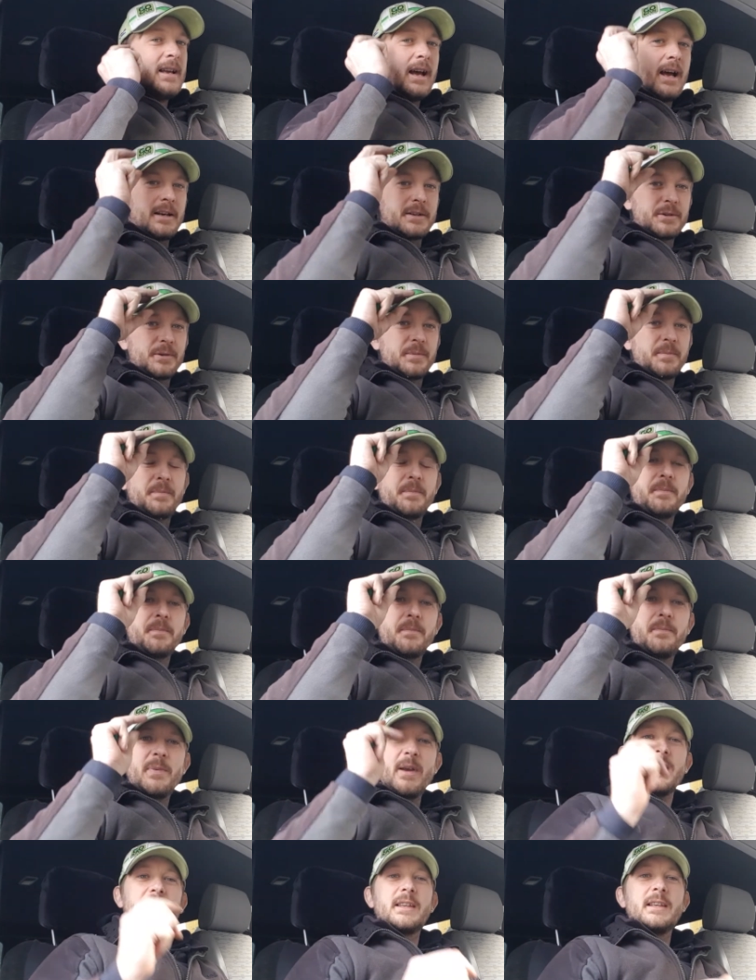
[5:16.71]
I shall
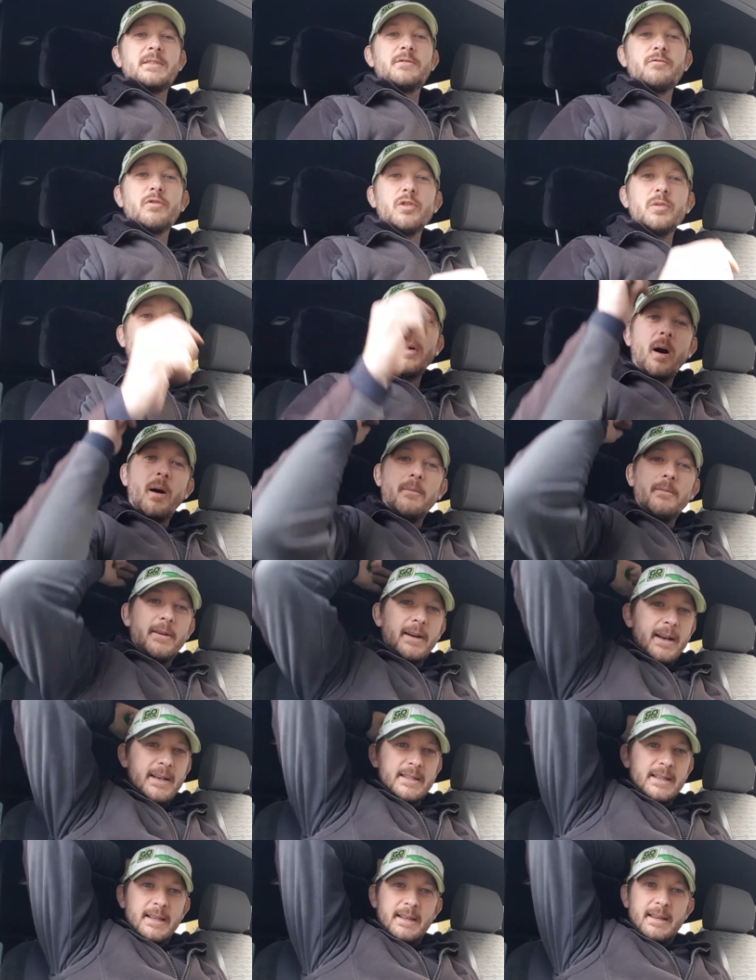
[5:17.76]
pick this rhubarb
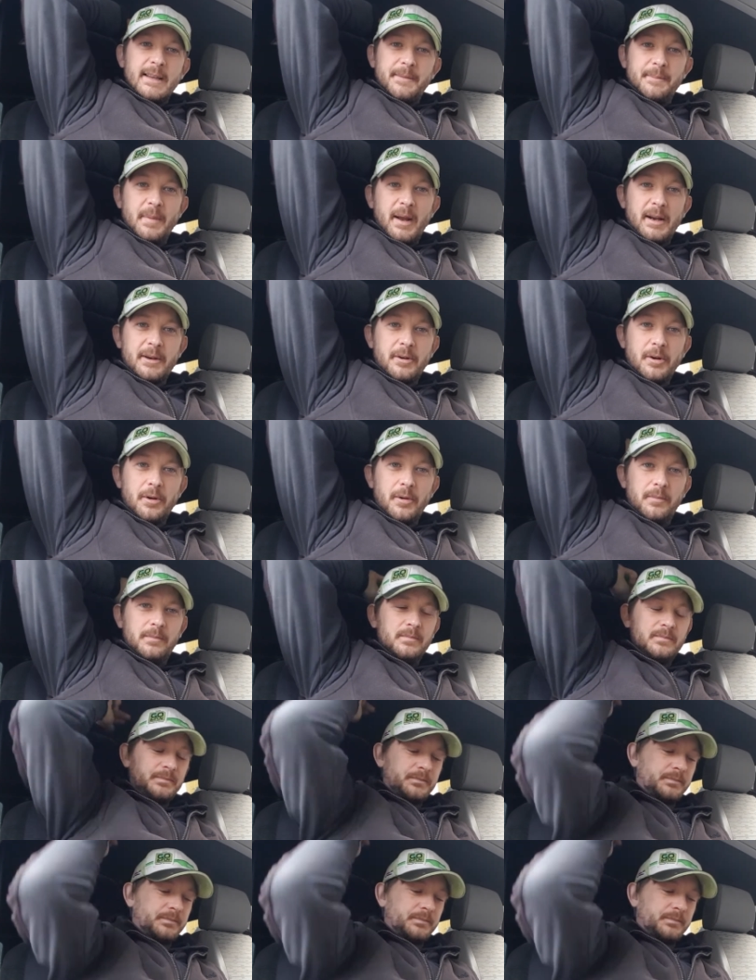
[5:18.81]
racing thing back up.